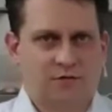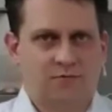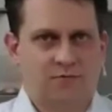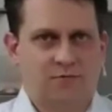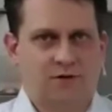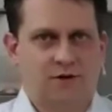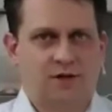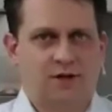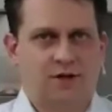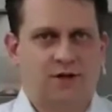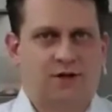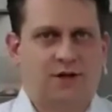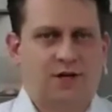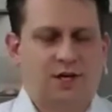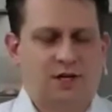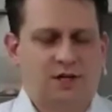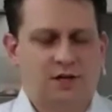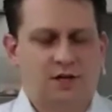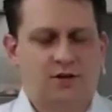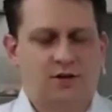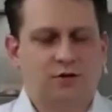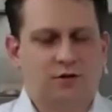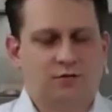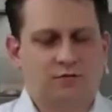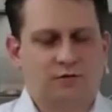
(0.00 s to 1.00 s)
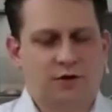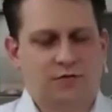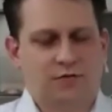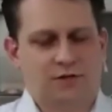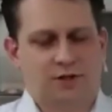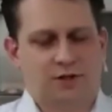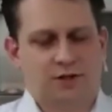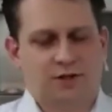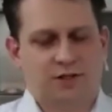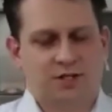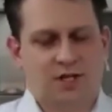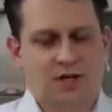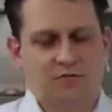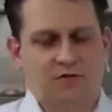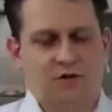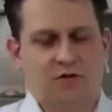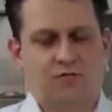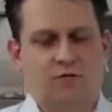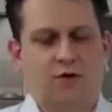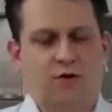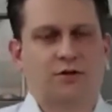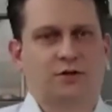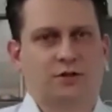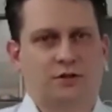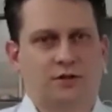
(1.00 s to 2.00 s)
We need 957
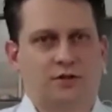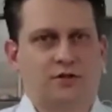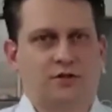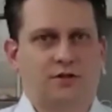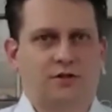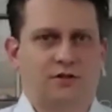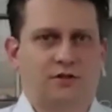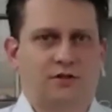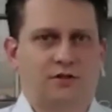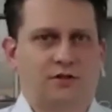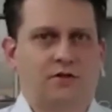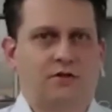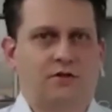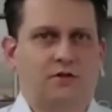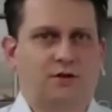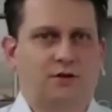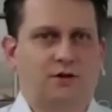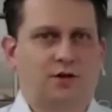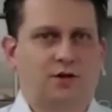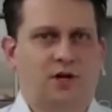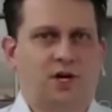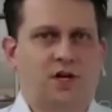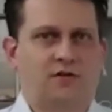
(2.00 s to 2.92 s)
voxels to